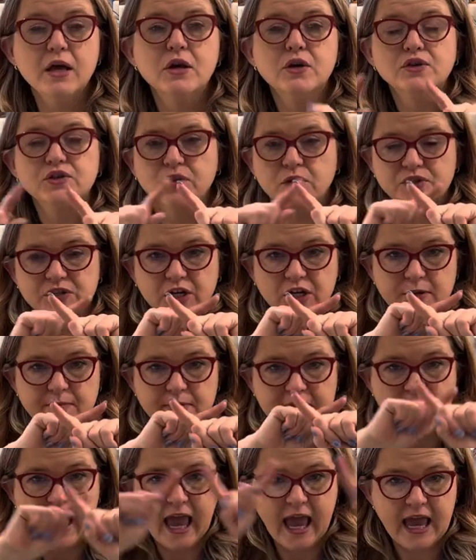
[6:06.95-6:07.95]
So it's gonna
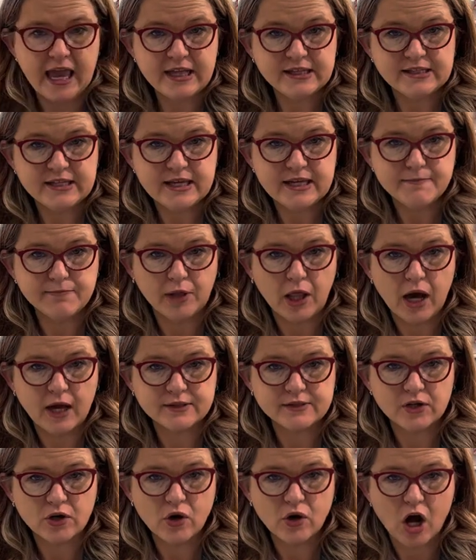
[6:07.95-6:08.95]
be 18
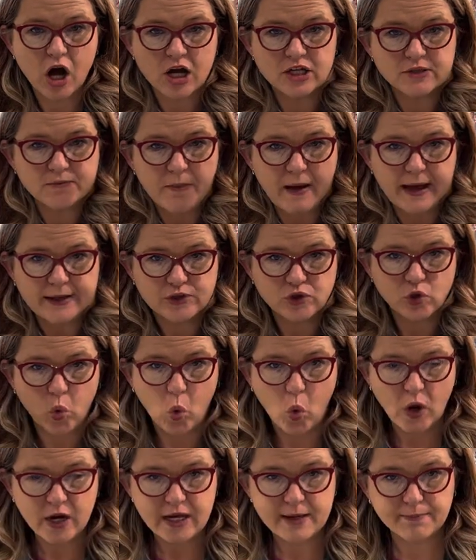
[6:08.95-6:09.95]
blocks across by
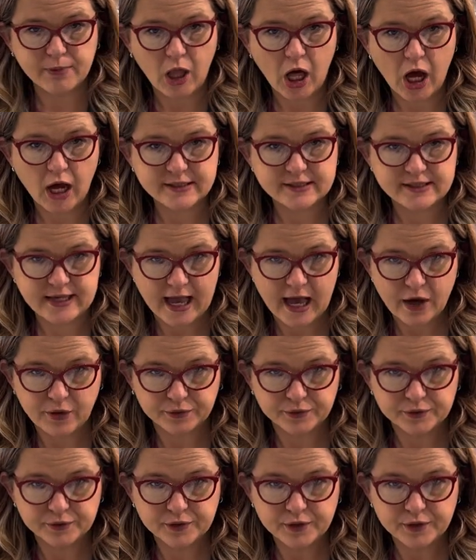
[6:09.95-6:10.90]
20 blocks down.